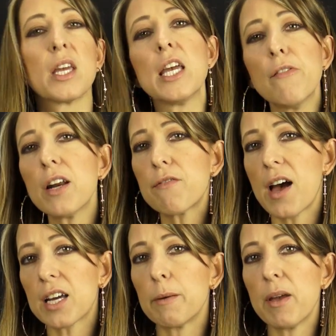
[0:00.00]
even if
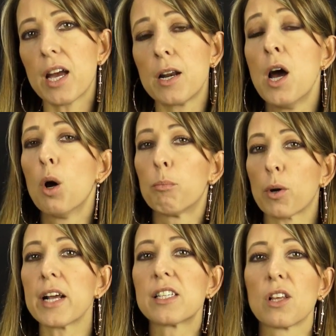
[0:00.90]
that command
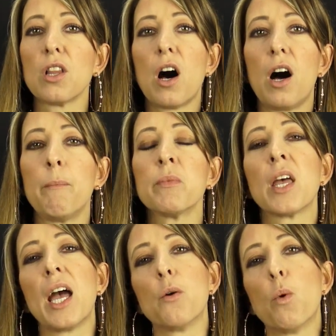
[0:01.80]
breaks the law
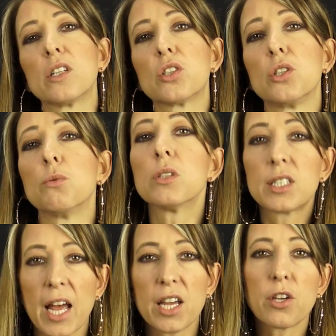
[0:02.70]
and wants to
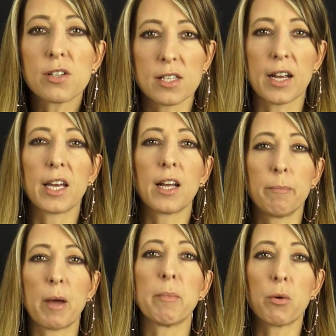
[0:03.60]
take your Second
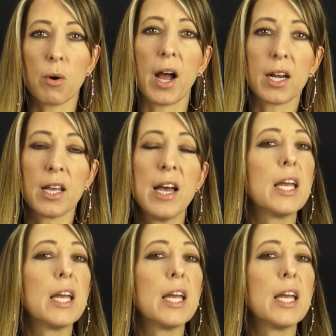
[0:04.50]
Amendment right,